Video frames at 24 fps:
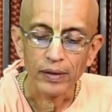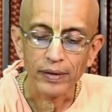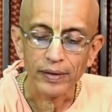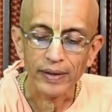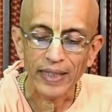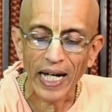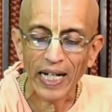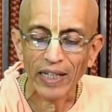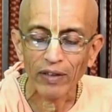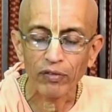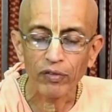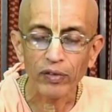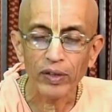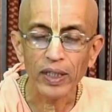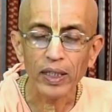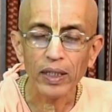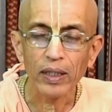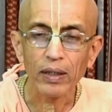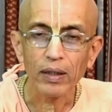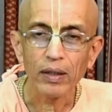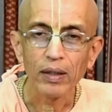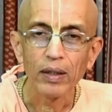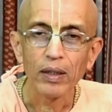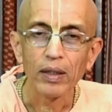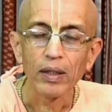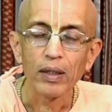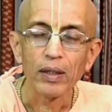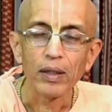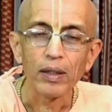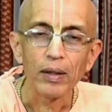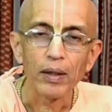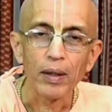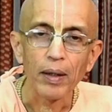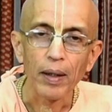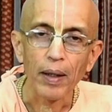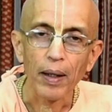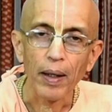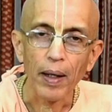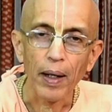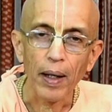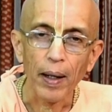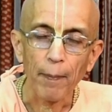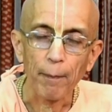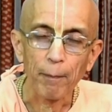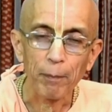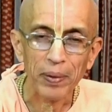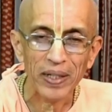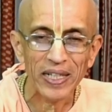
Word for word: That will uh,